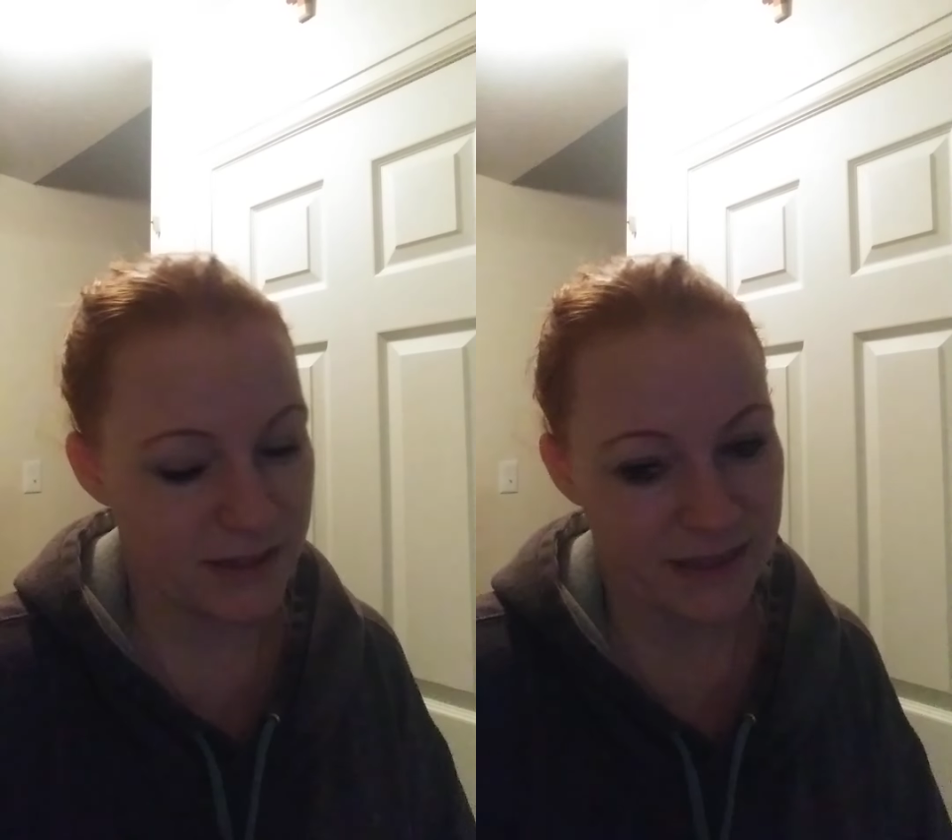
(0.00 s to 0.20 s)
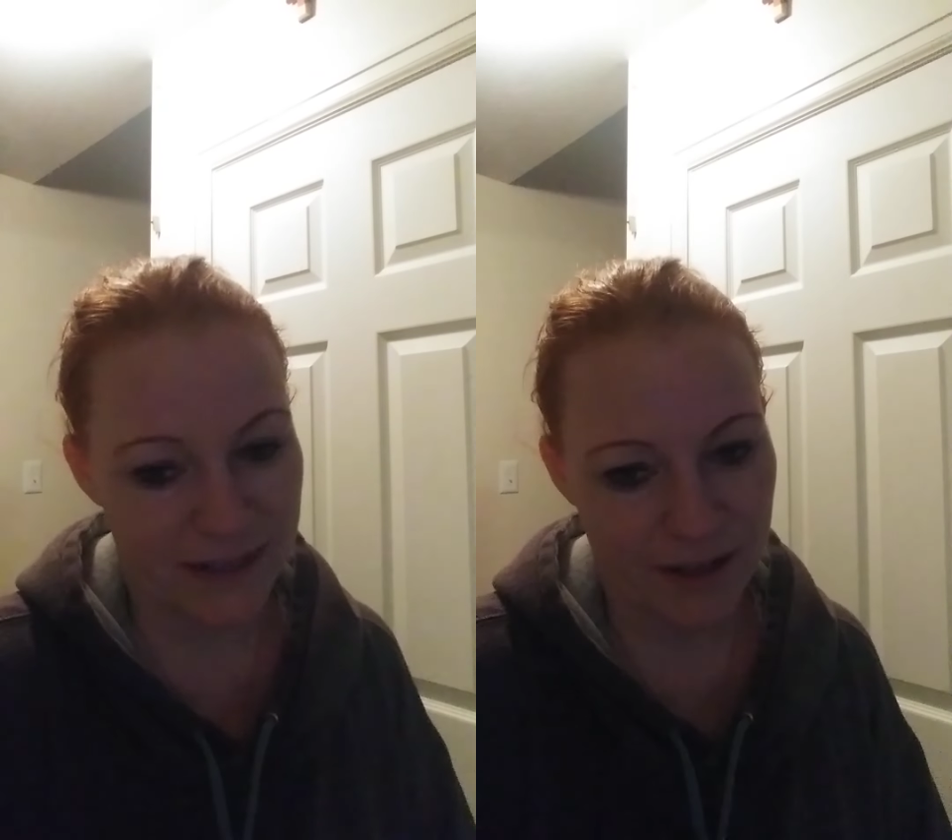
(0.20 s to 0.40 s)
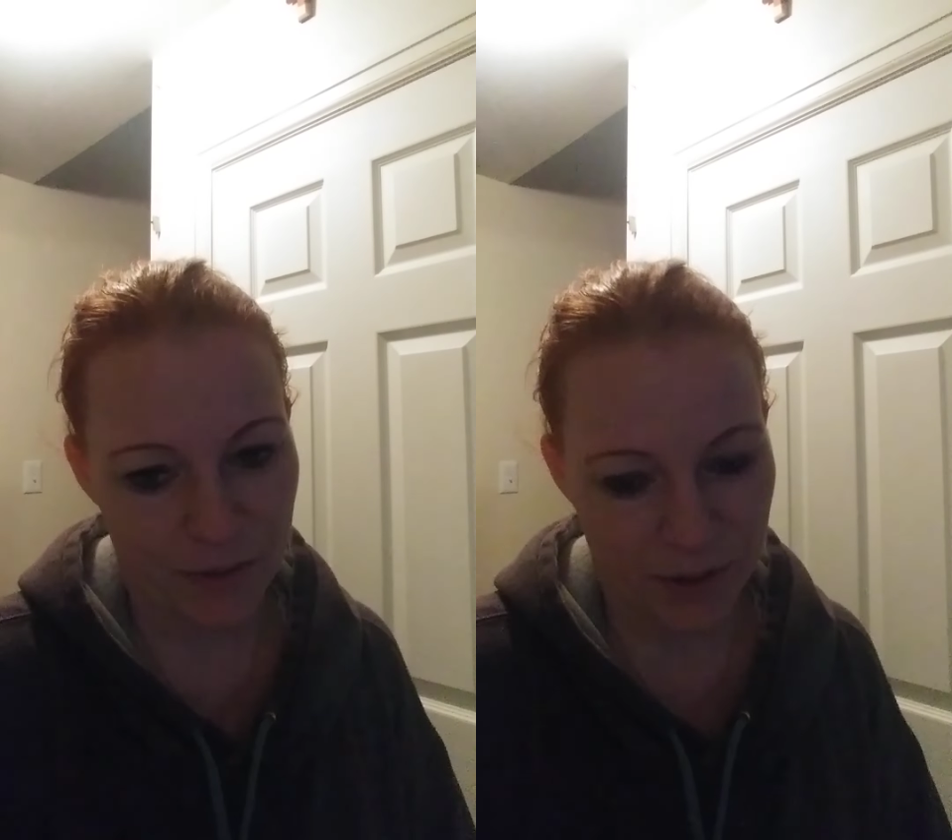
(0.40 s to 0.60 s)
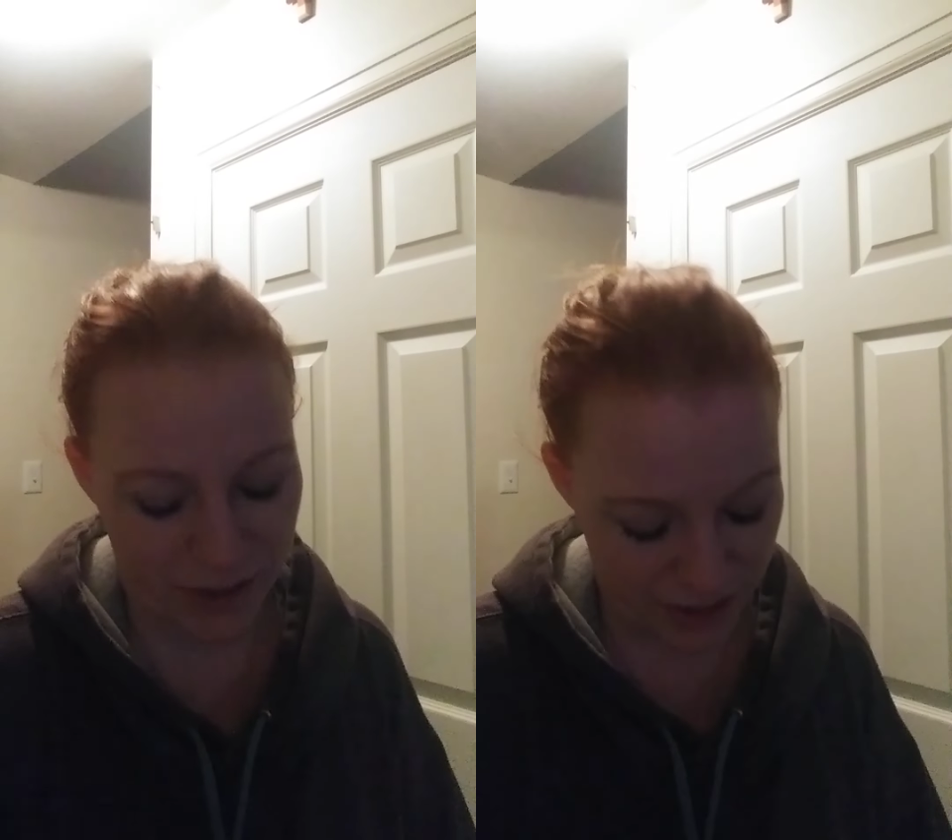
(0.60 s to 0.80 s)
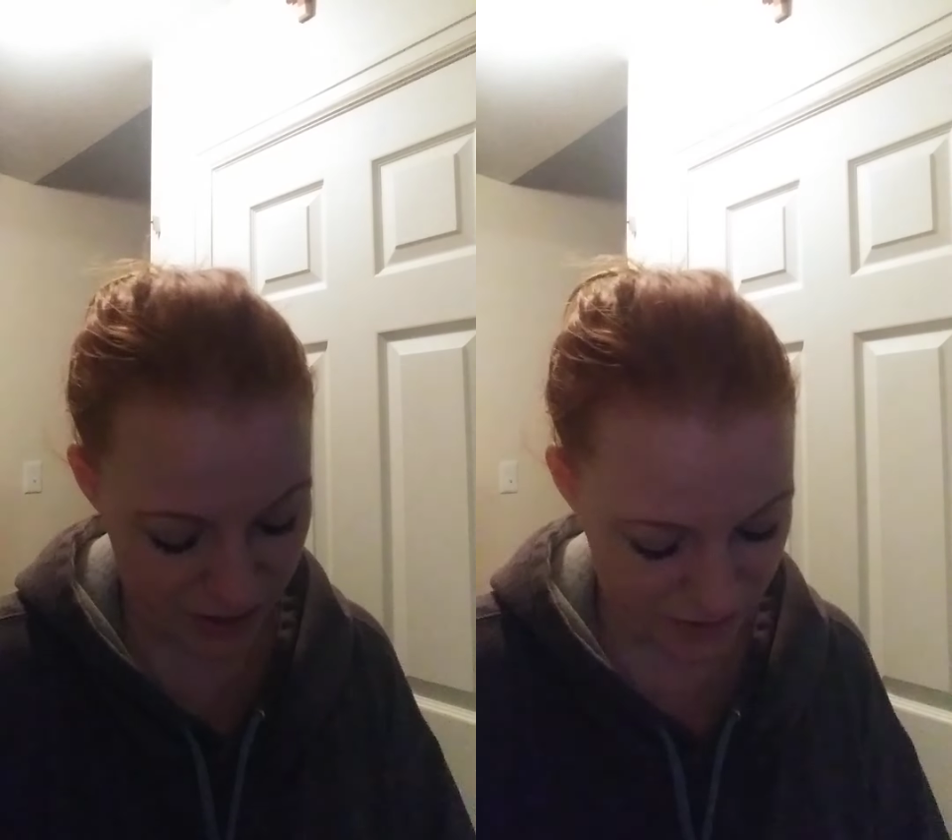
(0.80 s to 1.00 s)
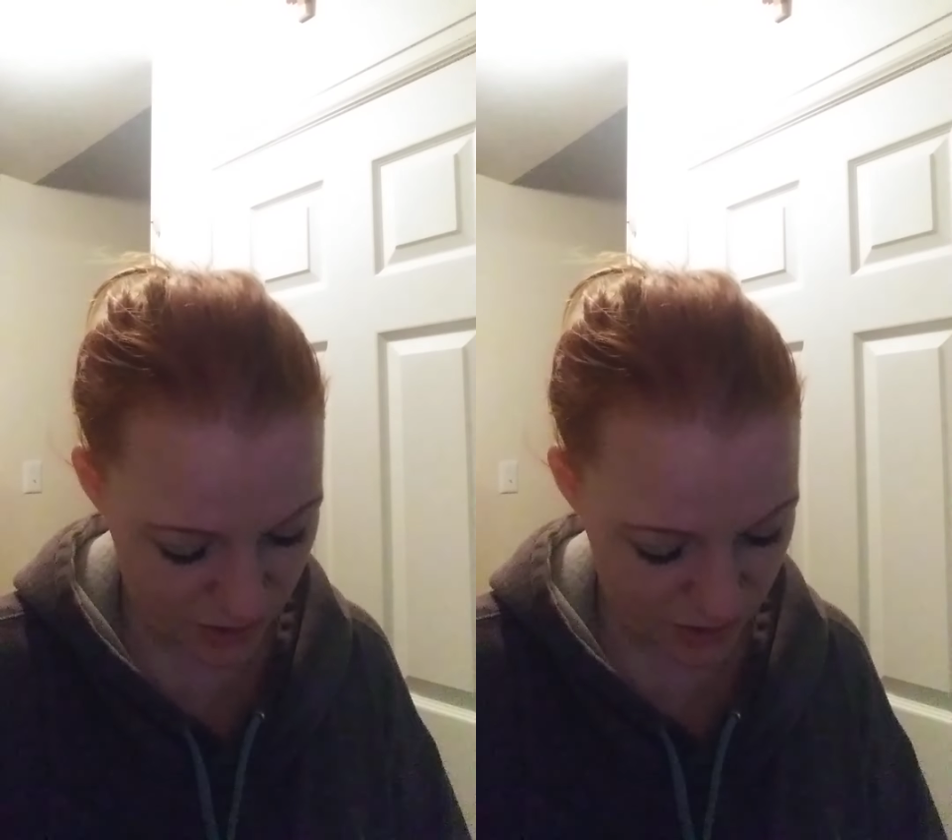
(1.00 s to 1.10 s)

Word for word: today it worked.